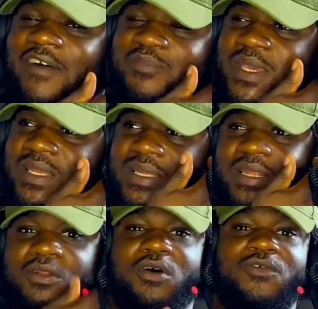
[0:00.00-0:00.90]
I've been
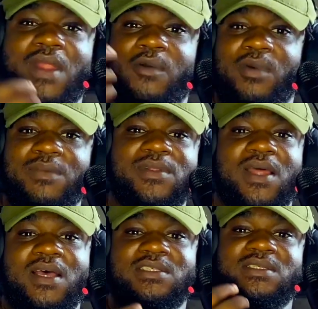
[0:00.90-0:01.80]
in a lot of like
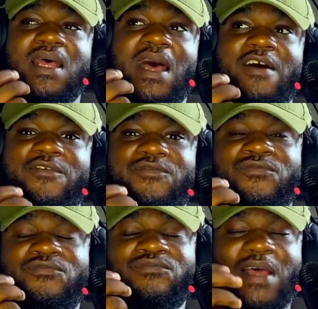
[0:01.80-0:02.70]
webinars.
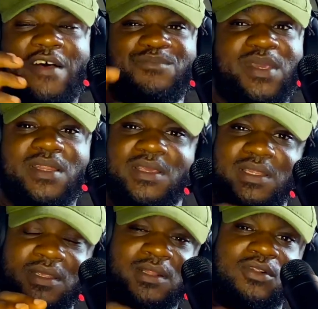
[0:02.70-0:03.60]
I've been
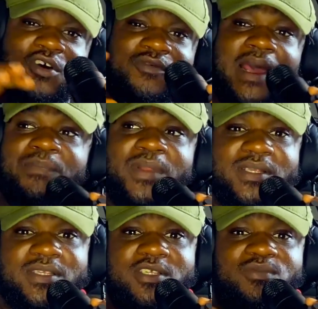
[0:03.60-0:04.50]
in a lot of
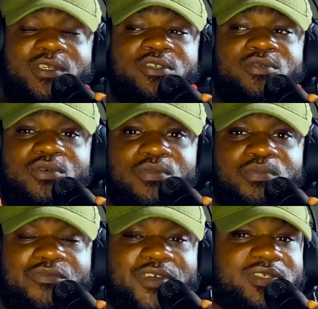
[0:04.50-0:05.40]
like places with
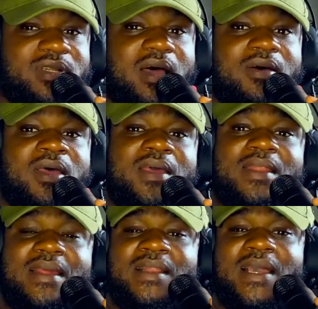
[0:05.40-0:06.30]
professional
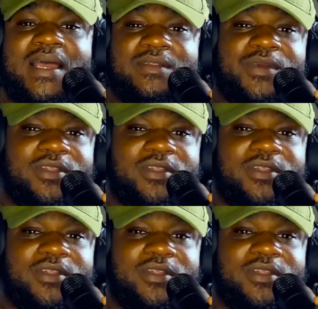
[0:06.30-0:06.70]
like